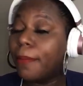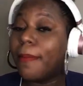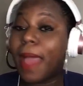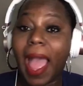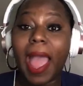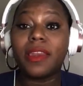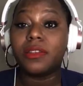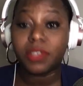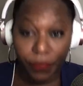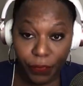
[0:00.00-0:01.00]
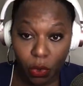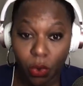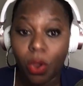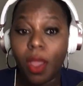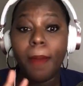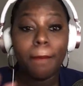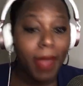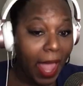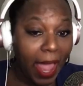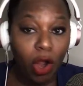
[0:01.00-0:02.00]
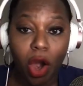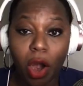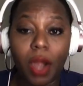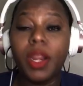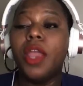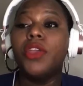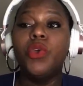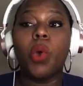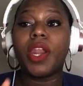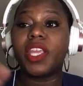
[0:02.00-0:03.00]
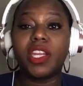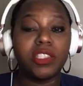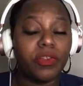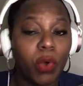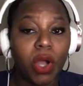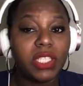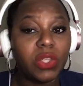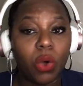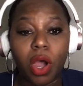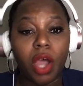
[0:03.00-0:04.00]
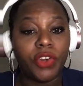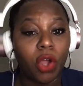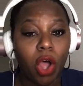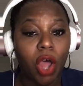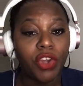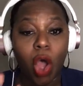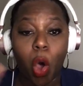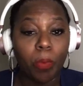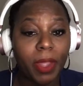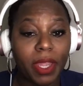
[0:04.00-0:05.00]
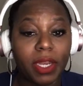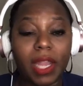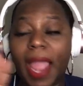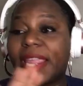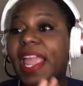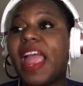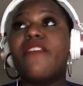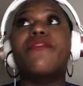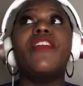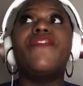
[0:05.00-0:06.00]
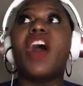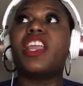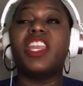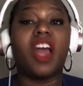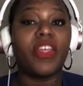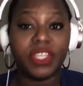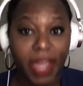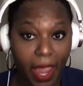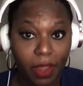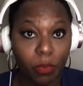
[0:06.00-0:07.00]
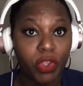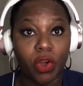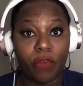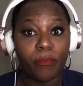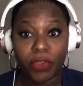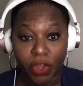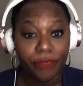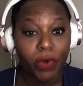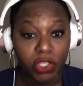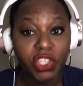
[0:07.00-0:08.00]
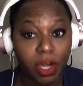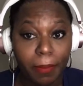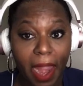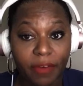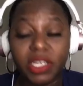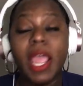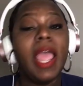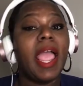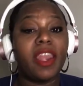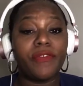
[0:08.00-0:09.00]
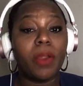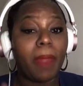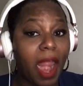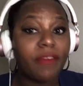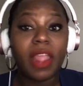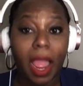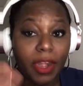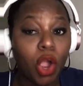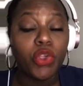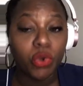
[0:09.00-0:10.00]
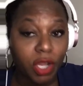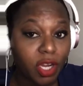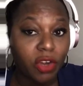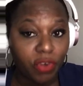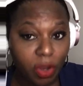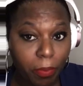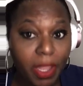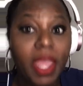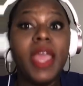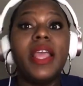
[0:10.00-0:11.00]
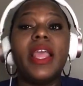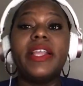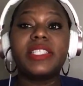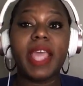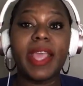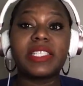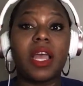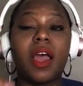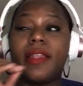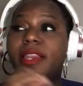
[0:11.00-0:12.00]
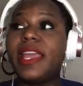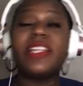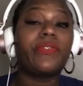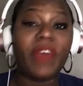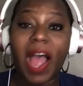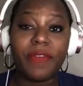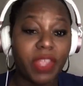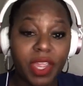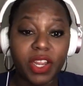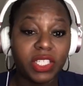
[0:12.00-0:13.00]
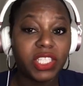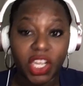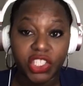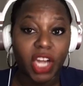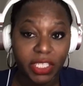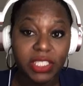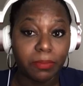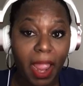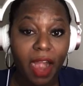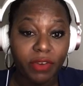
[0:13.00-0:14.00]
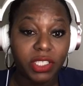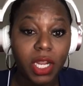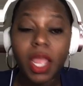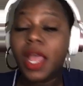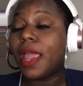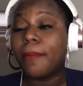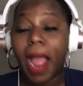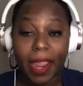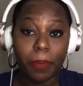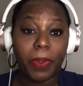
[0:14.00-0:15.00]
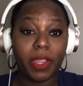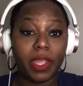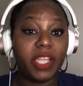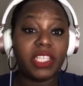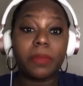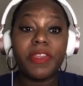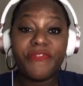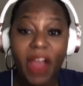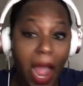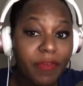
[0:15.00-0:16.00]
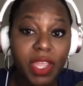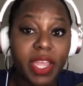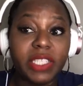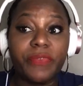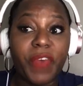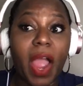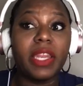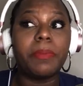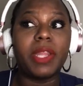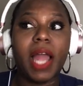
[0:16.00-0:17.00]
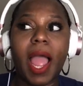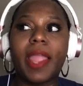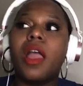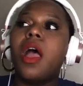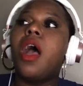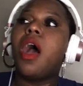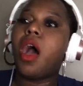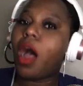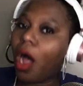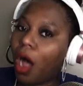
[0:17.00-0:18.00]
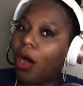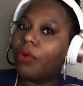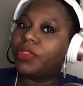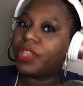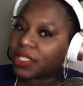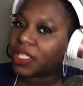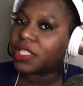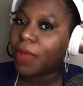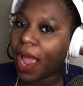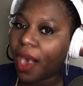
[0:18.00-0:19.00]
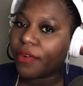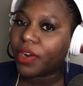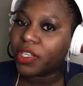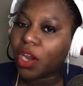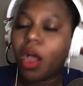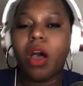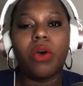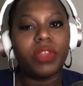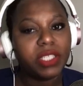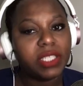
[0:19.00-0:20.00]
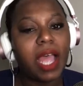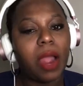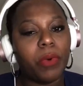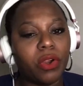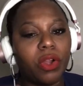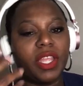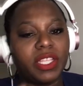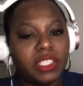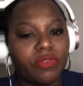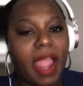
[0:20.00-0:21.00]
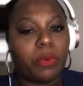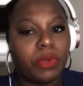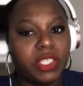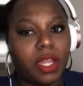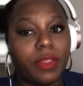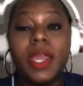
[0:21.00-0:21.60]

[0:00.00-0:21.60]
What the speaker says: Mad difficult, mad hard. You want to get a divorce or an annulment like every fucking other day when you're in your first year of marriage. And if you're married, I know you could agree with me. It takes at least 5 years to adjust to marriage, in my opinion. It took me 5 years to finally be like, oh, this is marriage. Oh, this is how we're going to interact with each other.